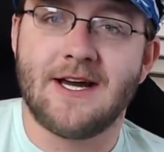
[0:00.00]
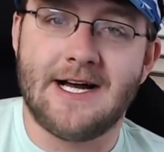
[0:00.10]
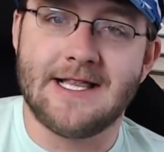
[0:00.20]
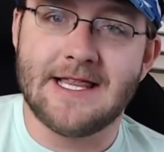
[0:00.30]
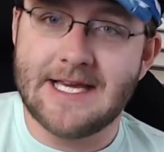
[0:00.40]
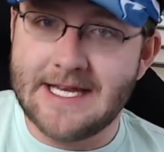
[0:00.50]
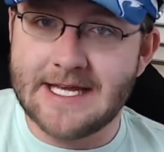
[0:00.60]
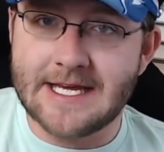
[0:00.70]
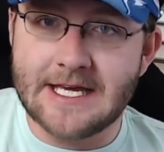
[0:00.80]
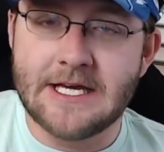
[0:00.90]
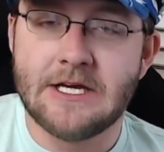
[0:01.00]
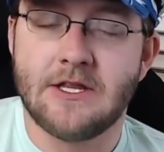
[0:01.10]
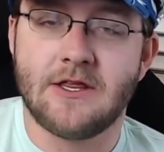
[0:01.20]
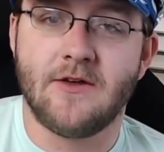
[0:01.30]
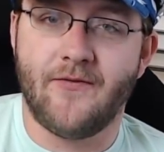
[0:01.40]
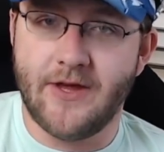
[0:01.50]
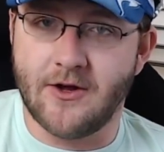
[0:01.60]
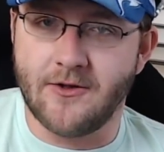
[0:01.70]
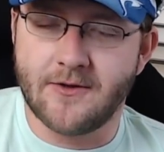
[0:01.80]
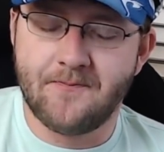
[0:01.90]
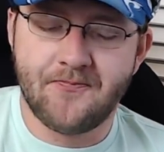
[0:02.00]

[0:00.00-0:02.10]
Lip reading: leading the field.